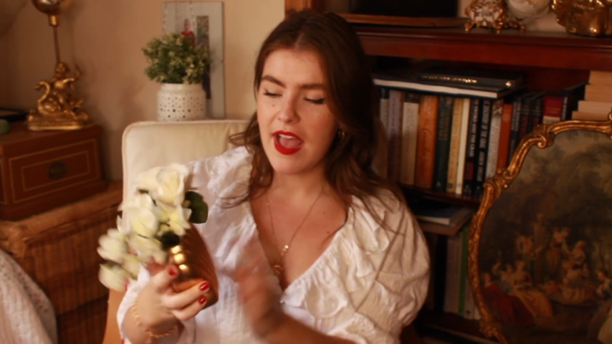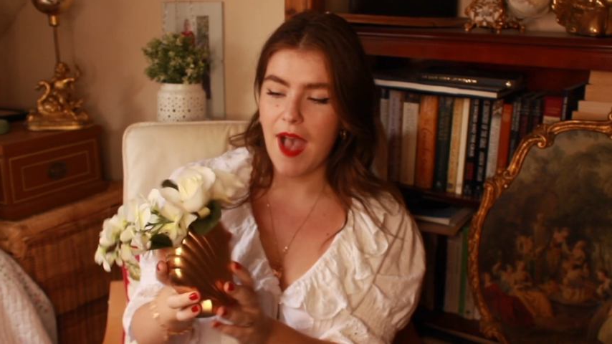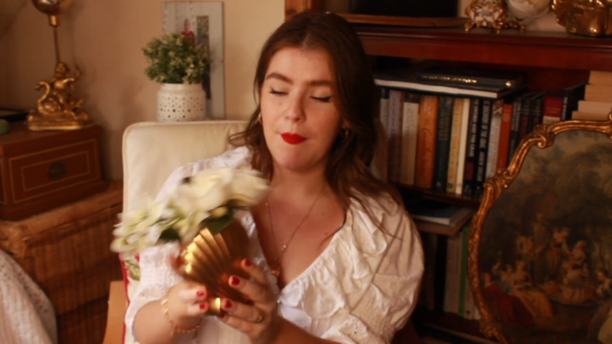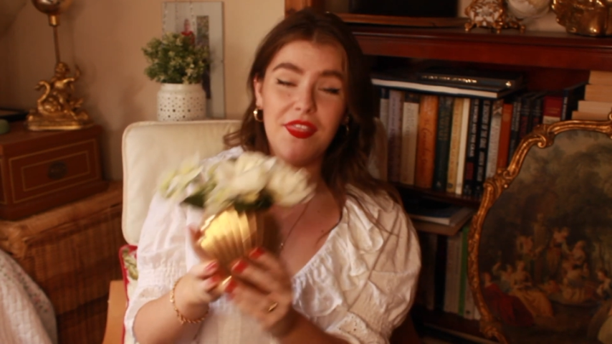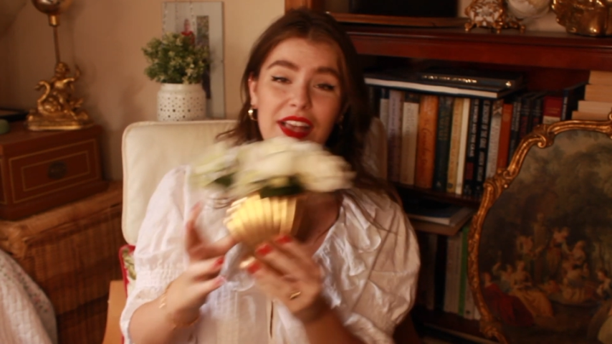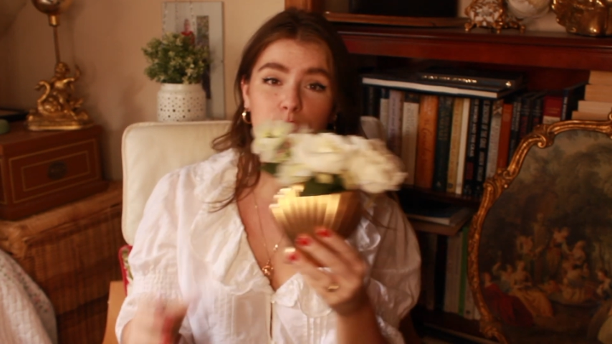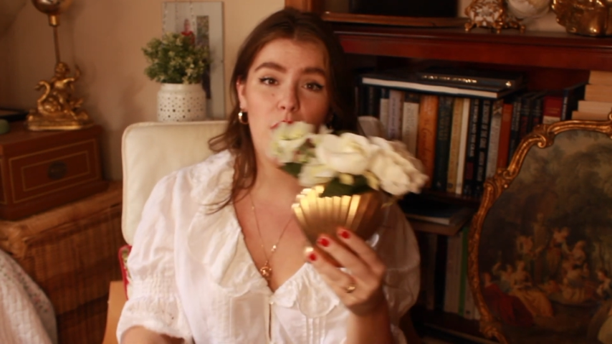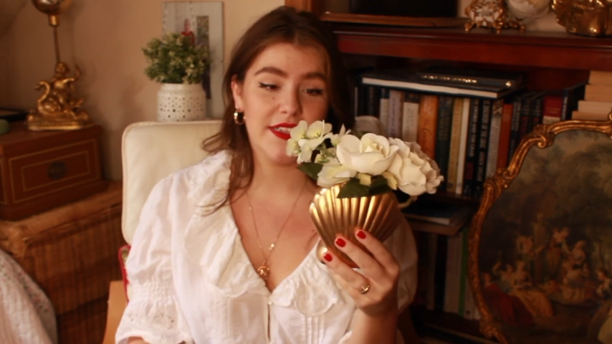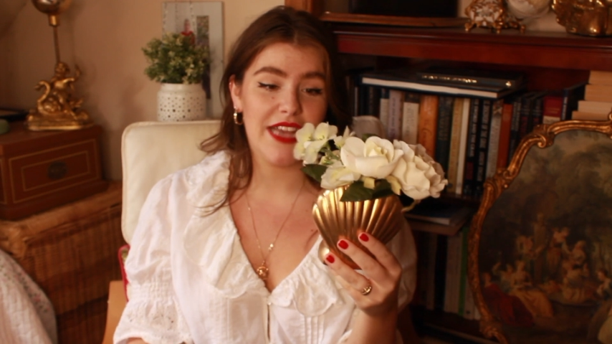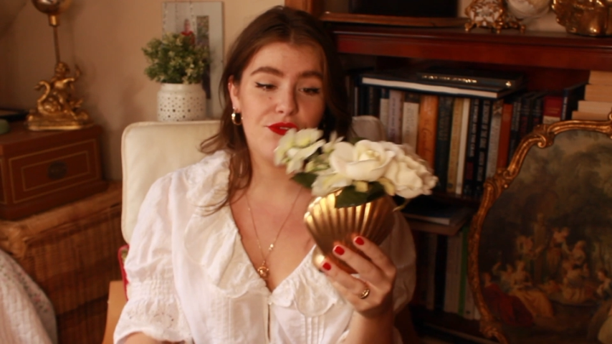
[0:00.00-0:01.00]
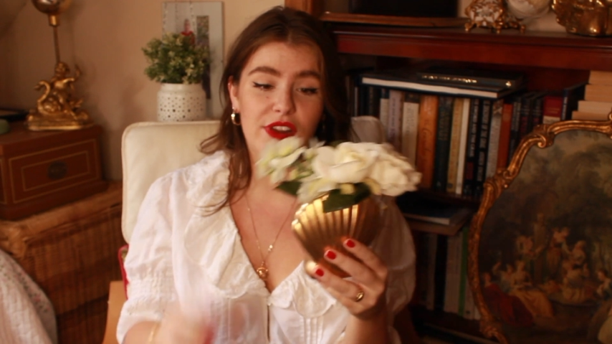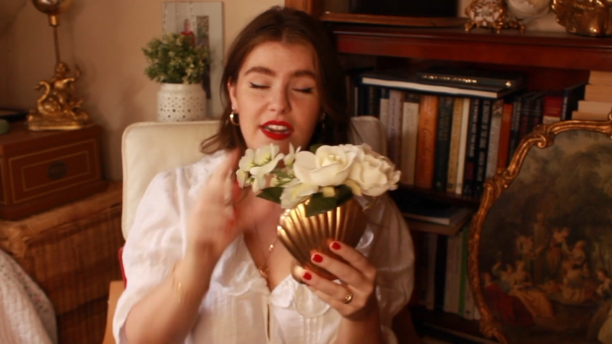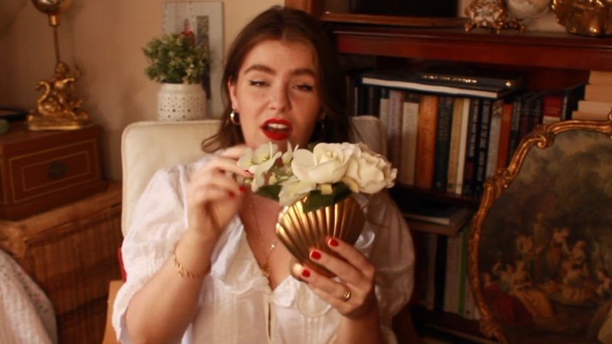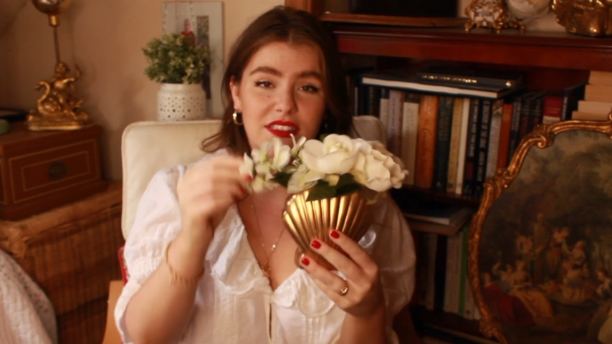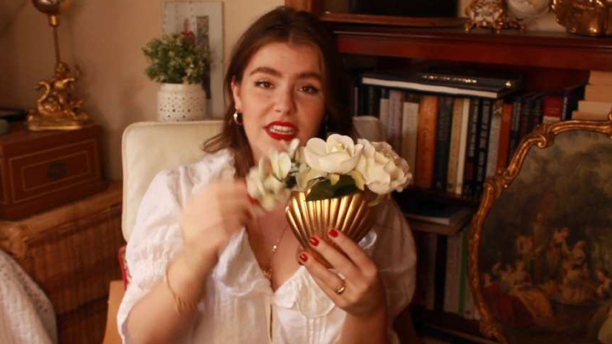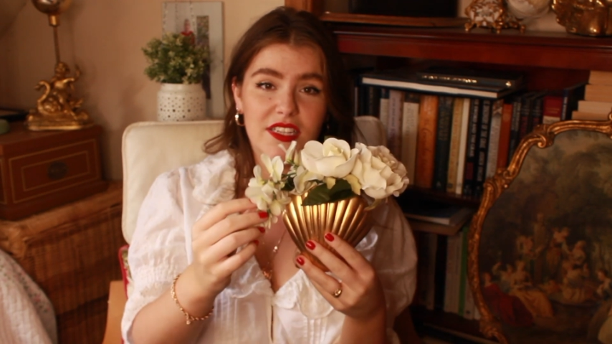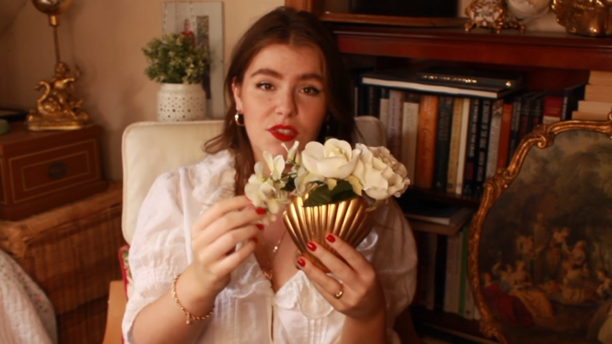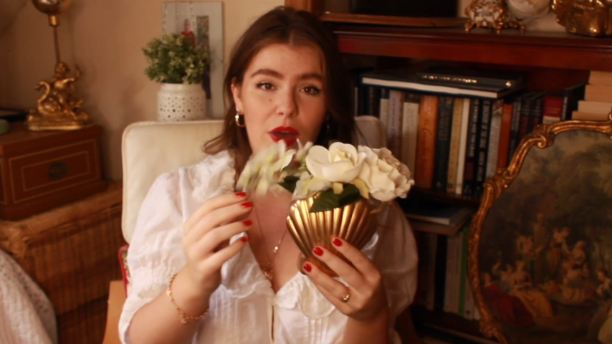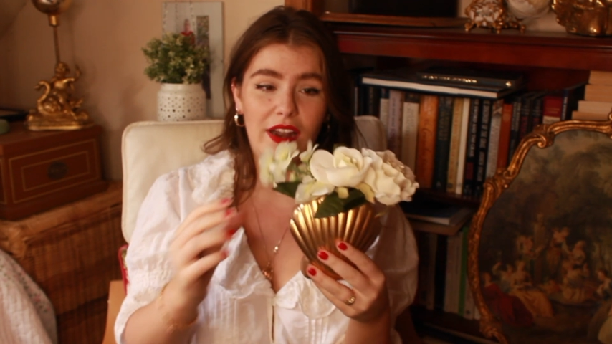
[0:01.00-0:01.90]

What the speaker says: and that's worked out really nicely as well.